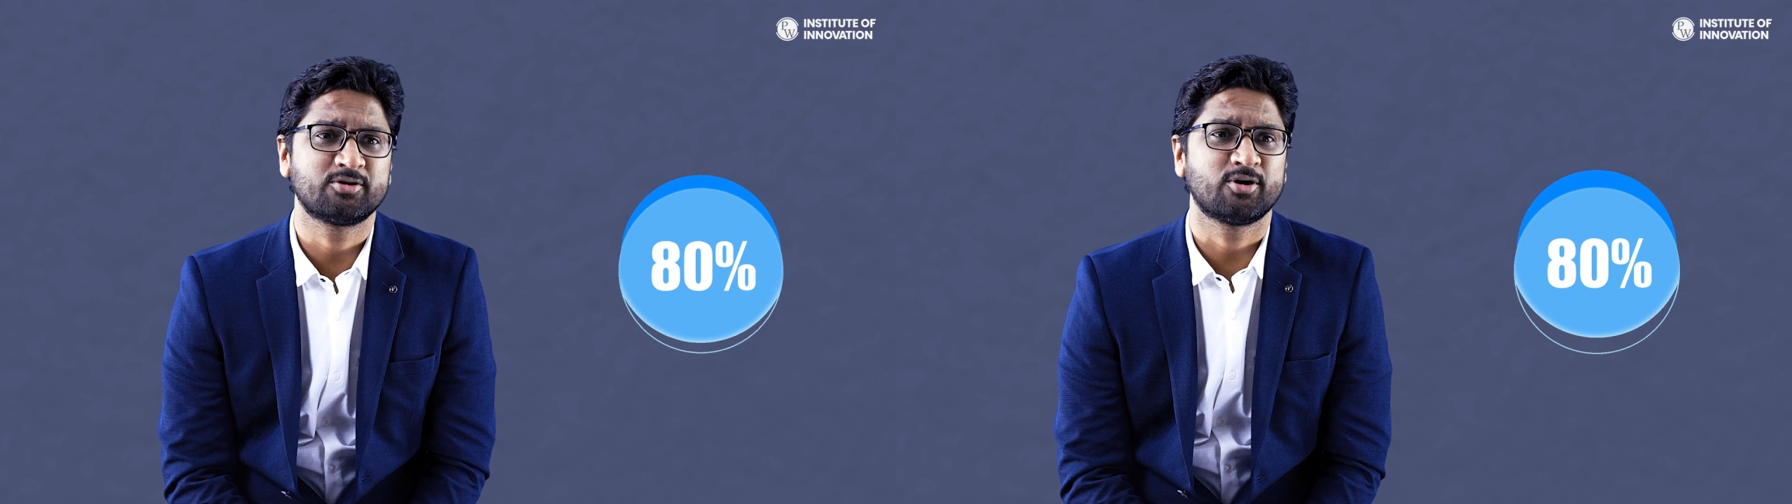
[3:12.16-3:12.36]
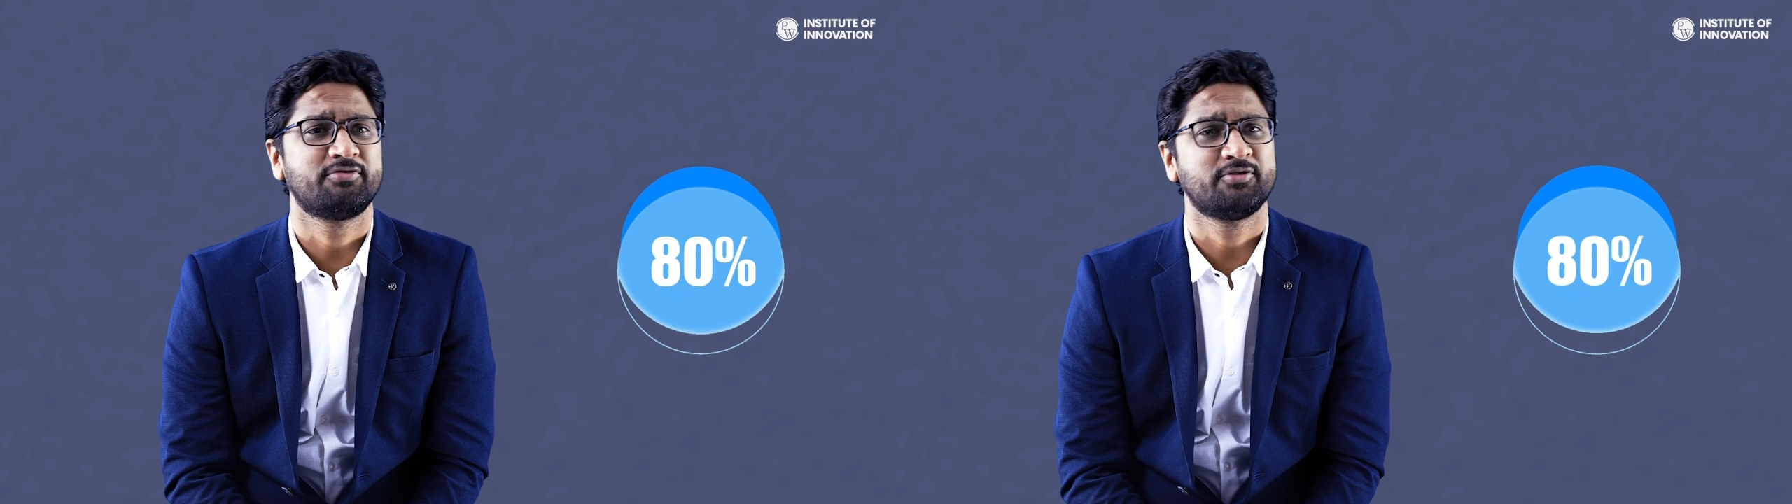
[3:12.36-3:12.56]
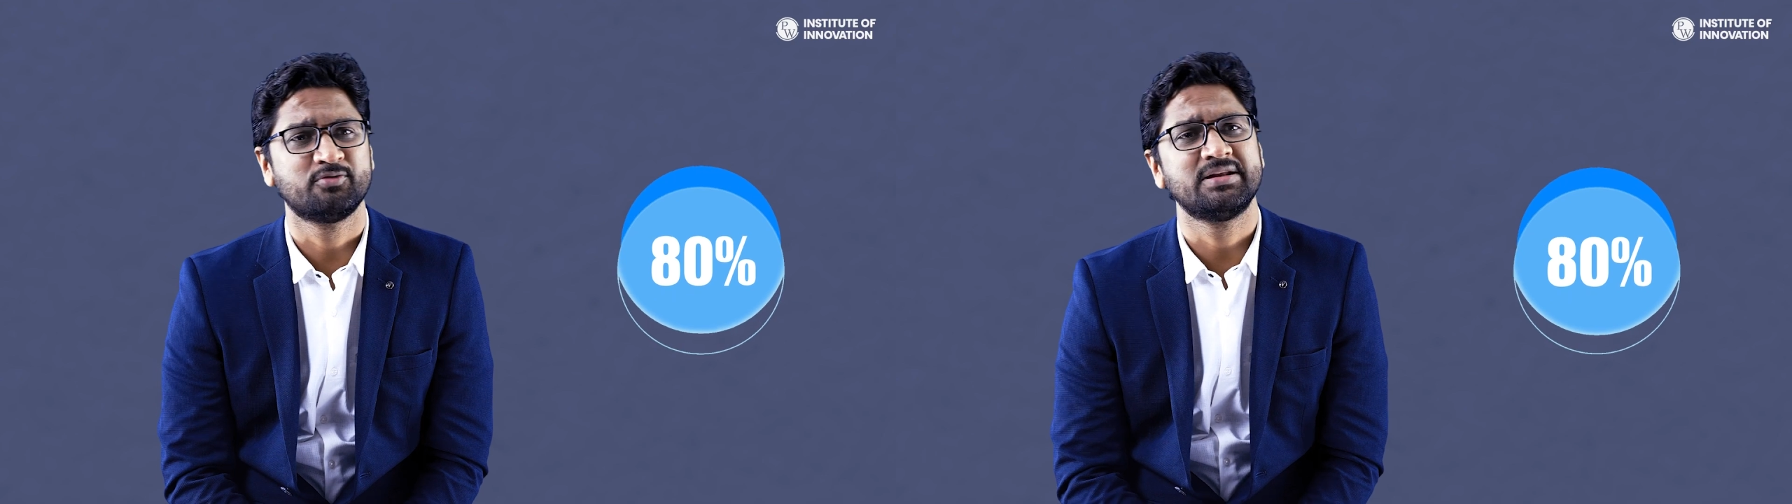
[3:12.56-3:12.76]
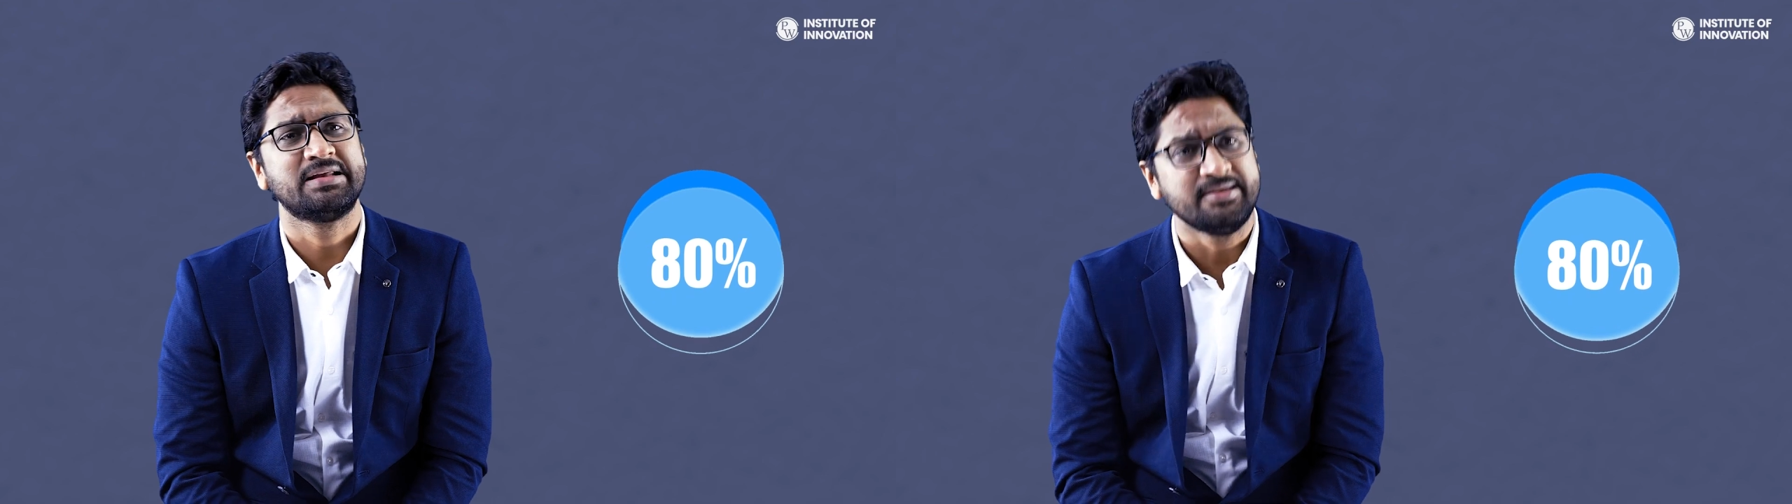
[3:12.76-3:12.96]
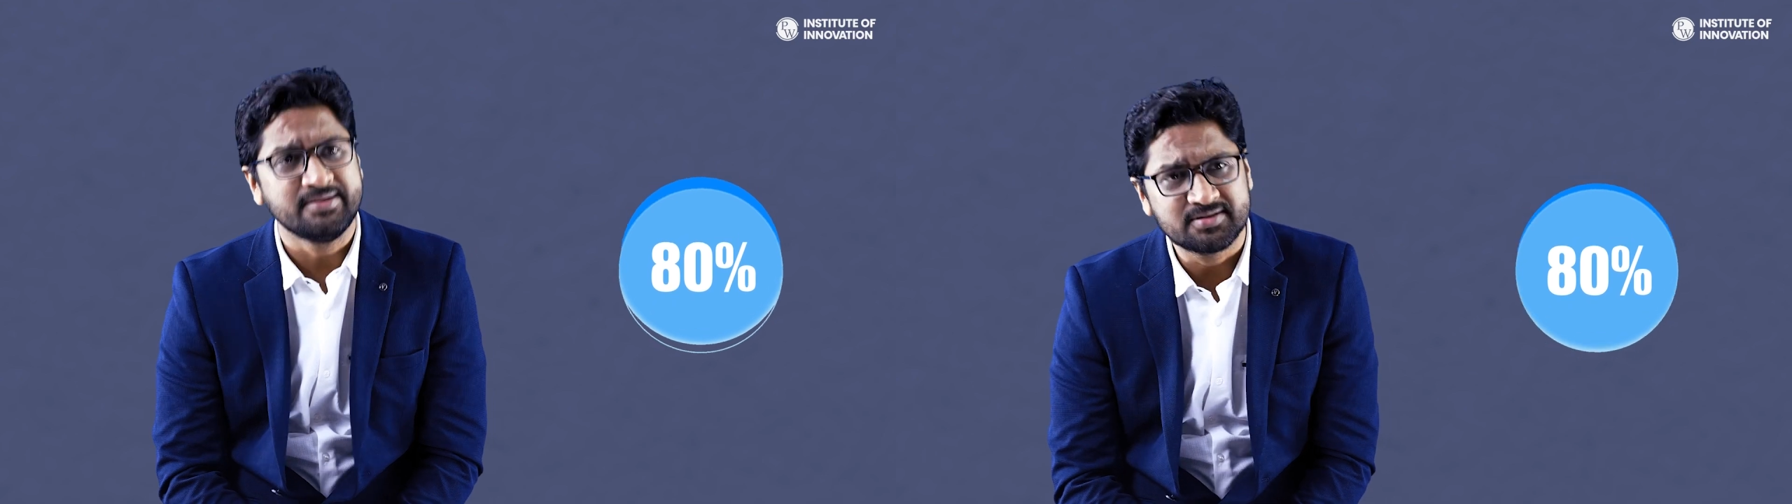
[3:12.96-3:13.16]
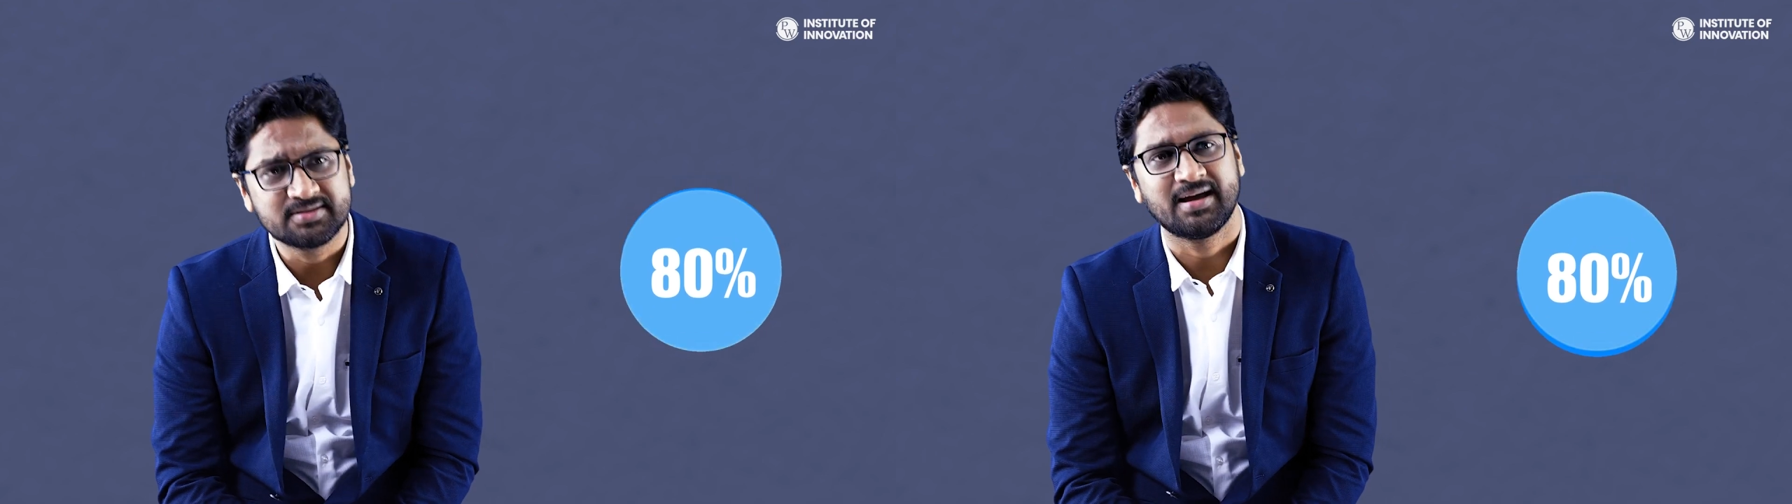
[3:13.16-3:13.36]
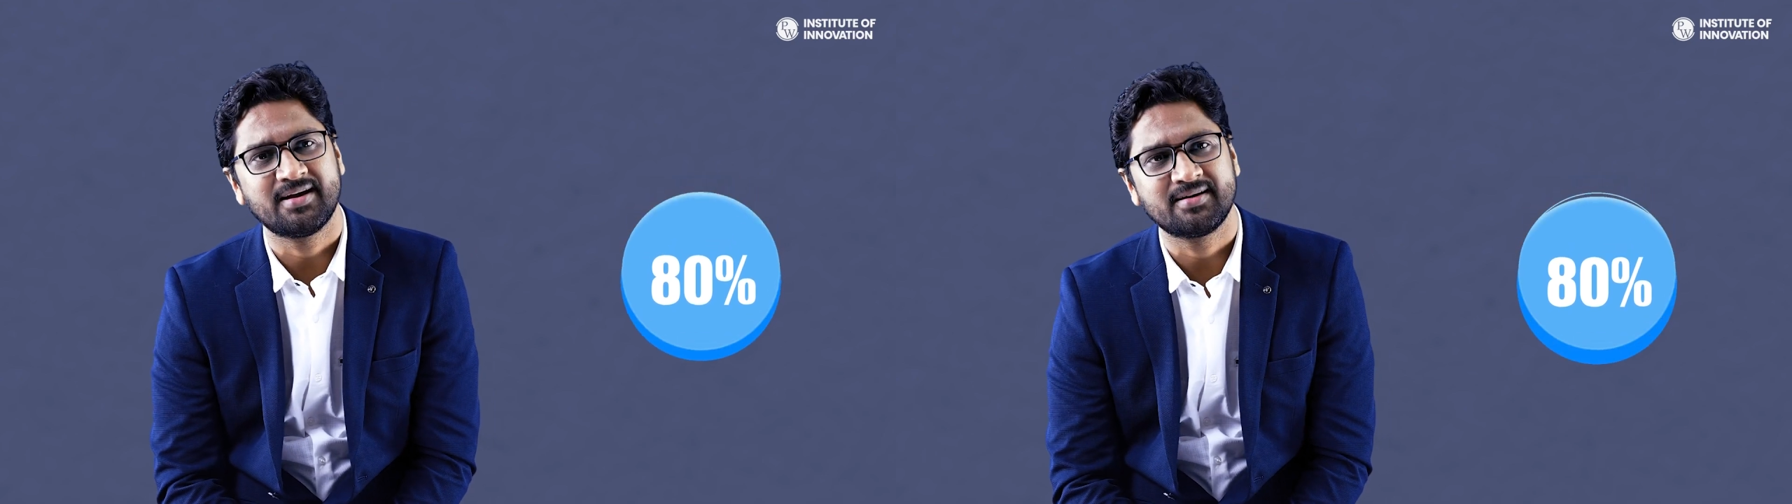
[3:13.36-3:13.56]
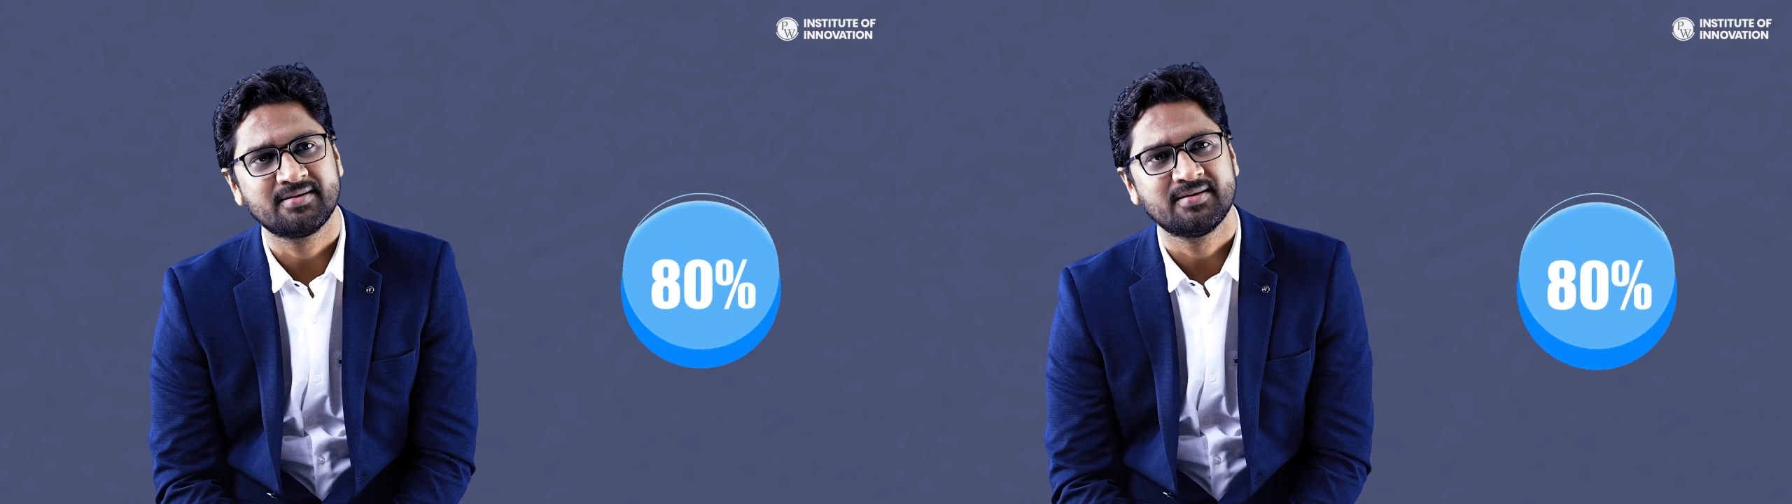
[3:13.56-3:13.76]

of you will hear that